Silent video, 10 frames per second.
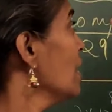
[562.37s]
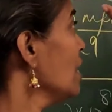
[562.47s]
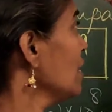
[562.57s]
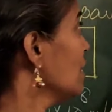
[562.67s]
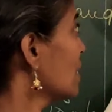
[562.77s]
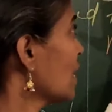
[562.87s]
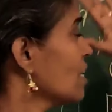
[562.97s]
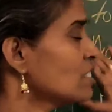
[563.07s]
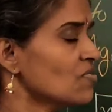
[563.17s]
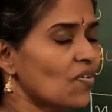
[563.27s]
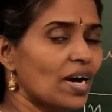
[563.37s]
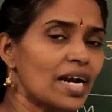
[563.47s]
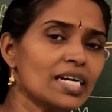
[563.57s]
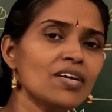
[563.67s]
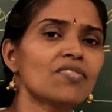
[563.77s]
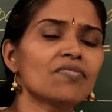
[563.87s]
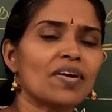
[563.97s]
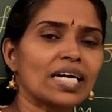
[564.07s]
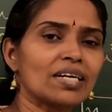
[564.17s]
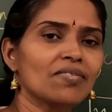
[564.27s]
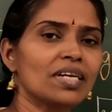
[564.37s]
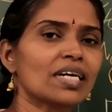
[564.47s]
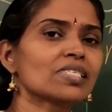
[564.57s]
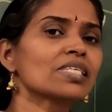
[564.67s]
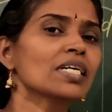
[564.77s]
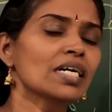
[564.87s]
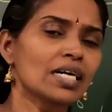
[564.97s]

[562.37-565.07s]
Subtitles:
In the case of relative refractive index,